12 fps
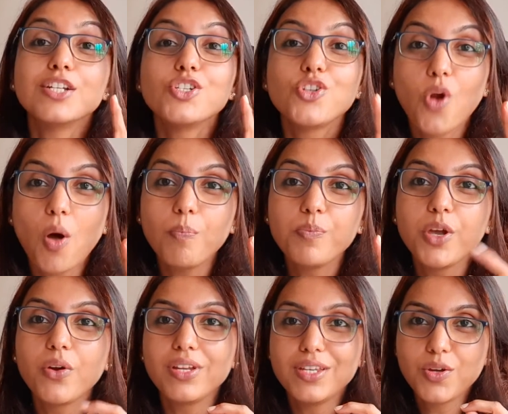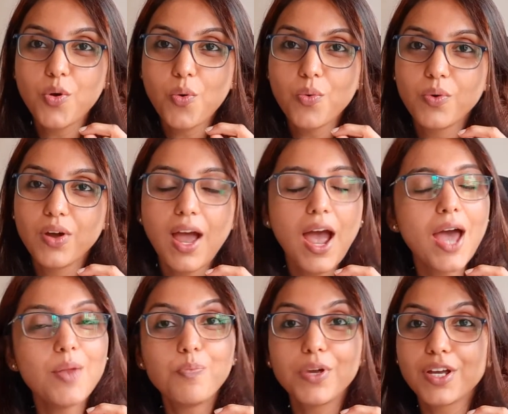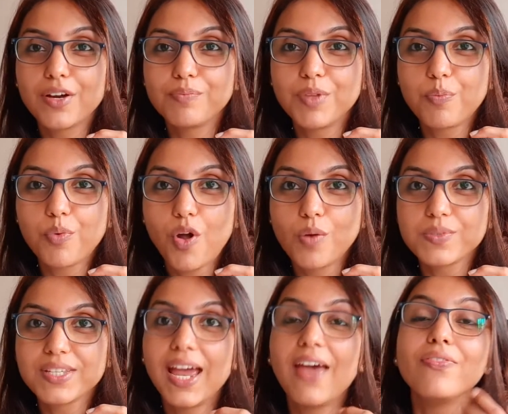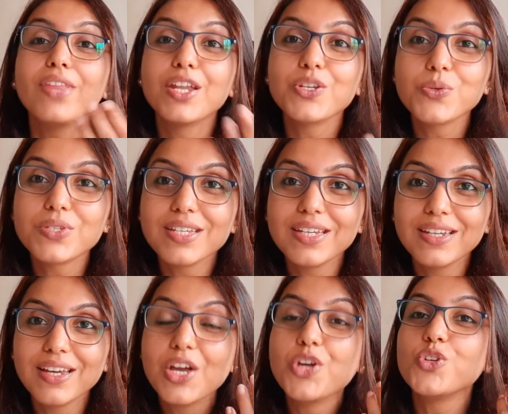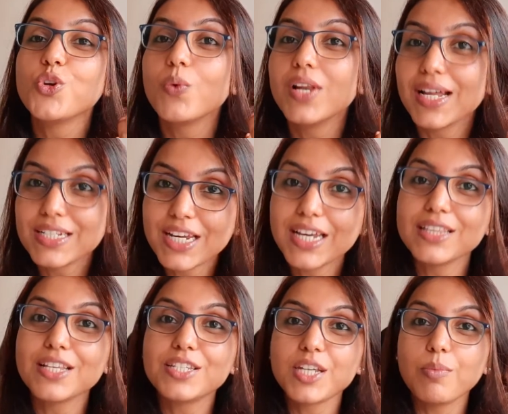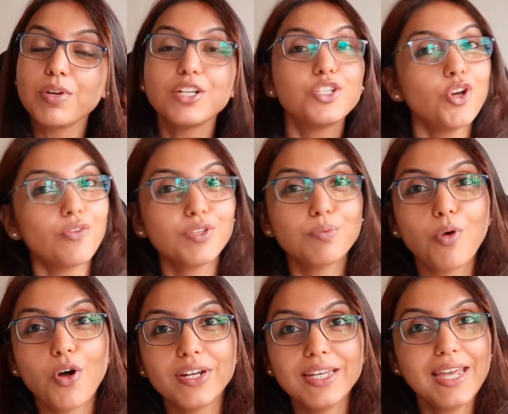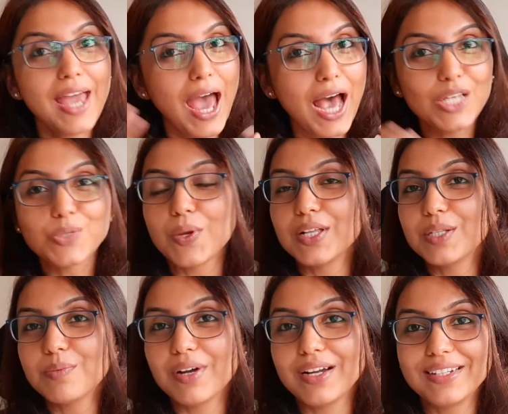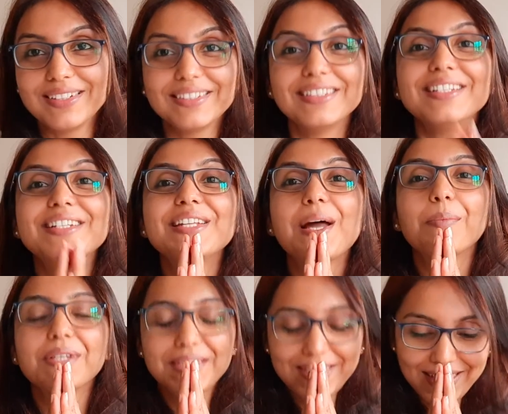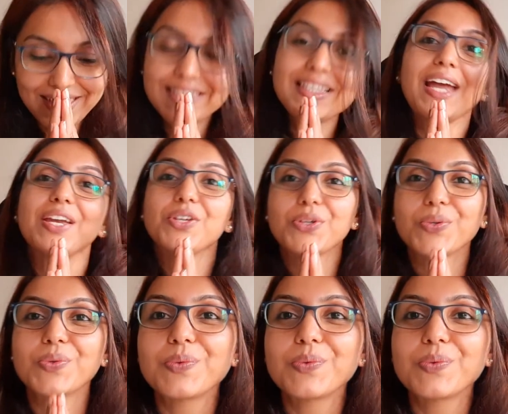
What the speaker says: drop your ego and pick up the props, and then you see you will attain the stability of the body as well the mind. Namaste. Thank you.